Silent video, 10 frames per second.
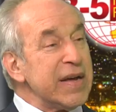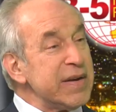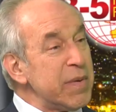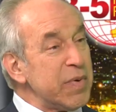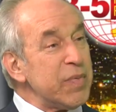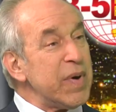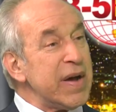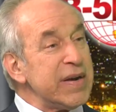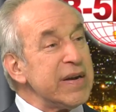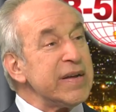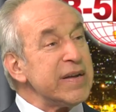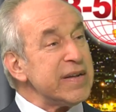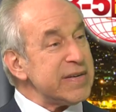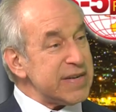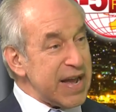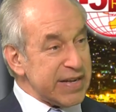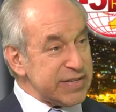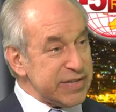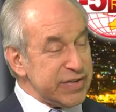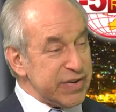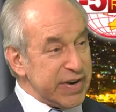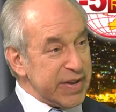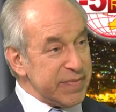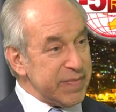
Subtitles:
Number one, tax attorney,